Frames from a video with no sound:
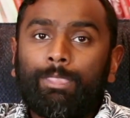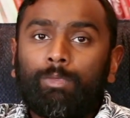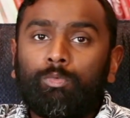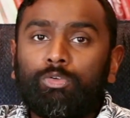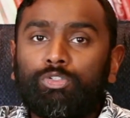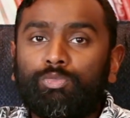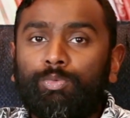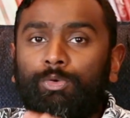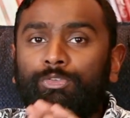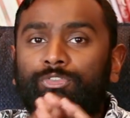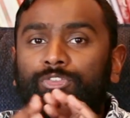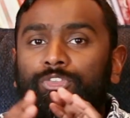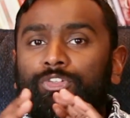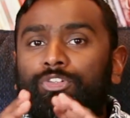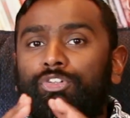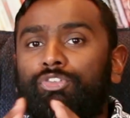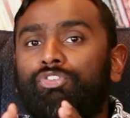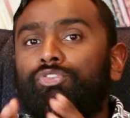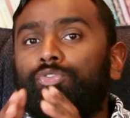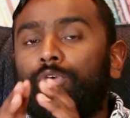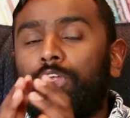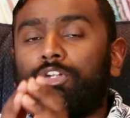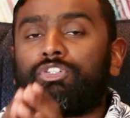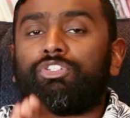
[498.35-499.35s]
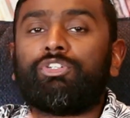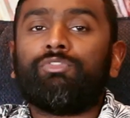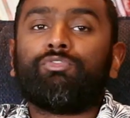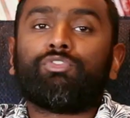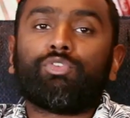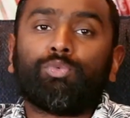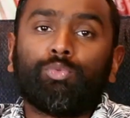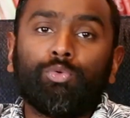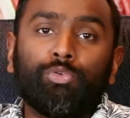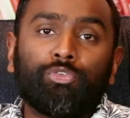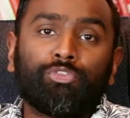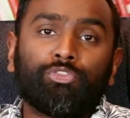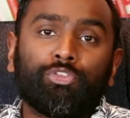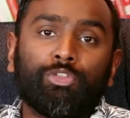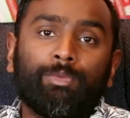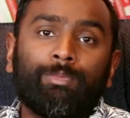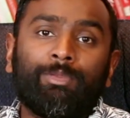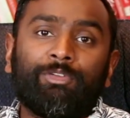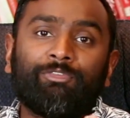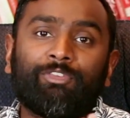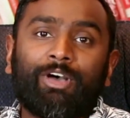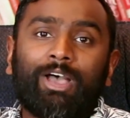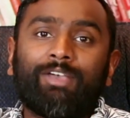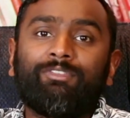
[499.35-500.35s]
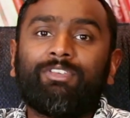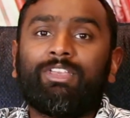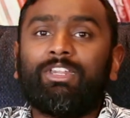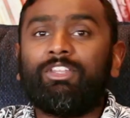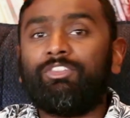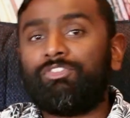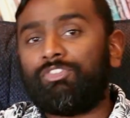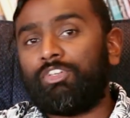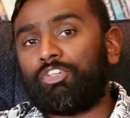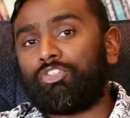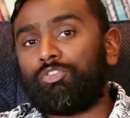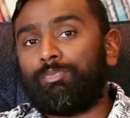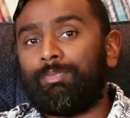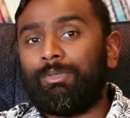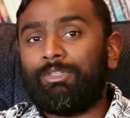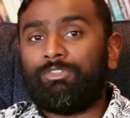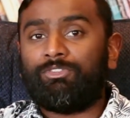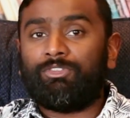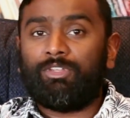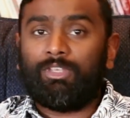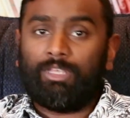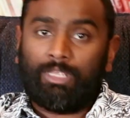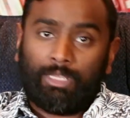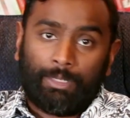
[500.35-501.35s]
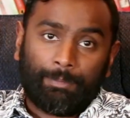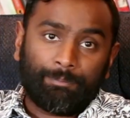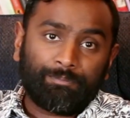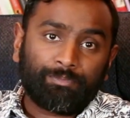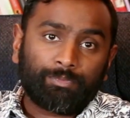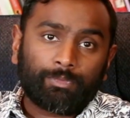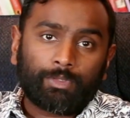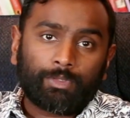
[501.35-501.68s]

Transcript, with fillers: which was the destruction of Jerusalem in 586 BCE.